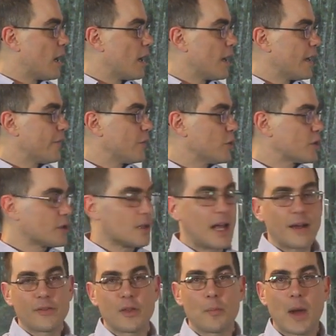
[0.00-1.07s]
if you still
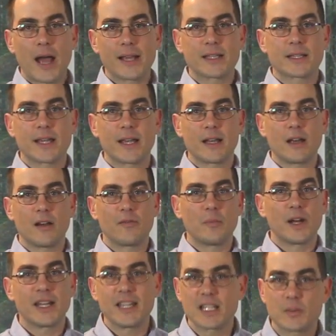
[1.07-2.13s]
have the mindset of
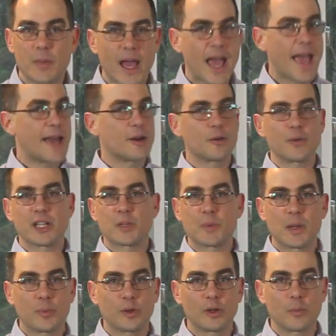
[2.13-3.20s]
money is bad or rich
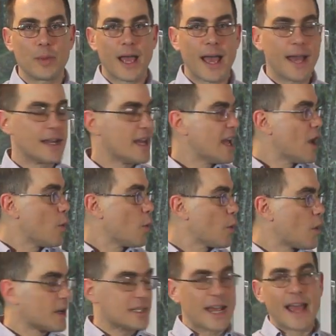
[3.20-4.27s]
people are bad, we
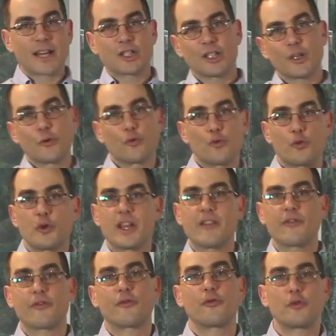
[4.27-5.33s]
want to actually
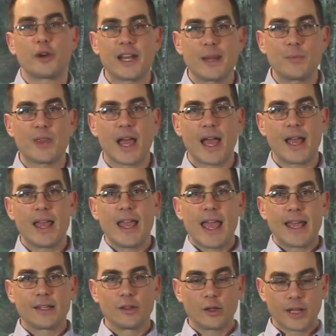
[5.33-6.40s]
reframe that
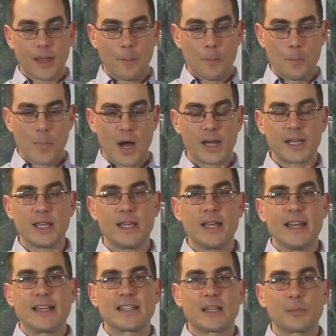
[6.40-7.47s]
and look at money
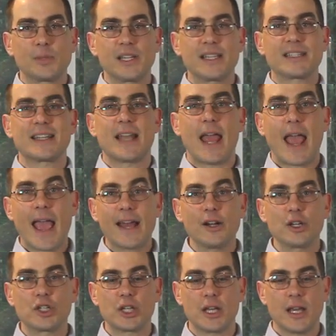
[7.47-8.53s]
simply as an
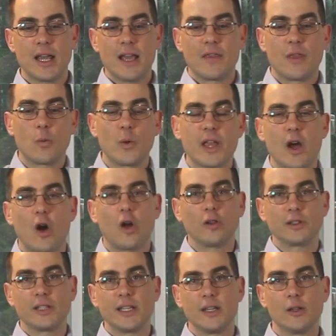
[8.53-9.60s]
energy that we all
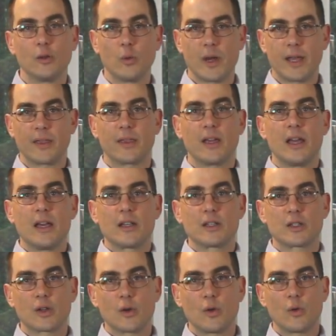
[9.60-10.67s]
deal with.
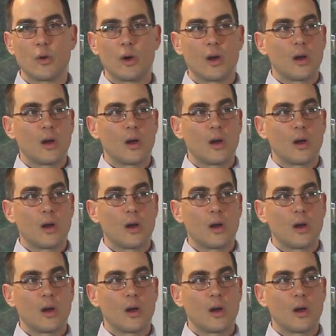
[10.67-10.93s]
So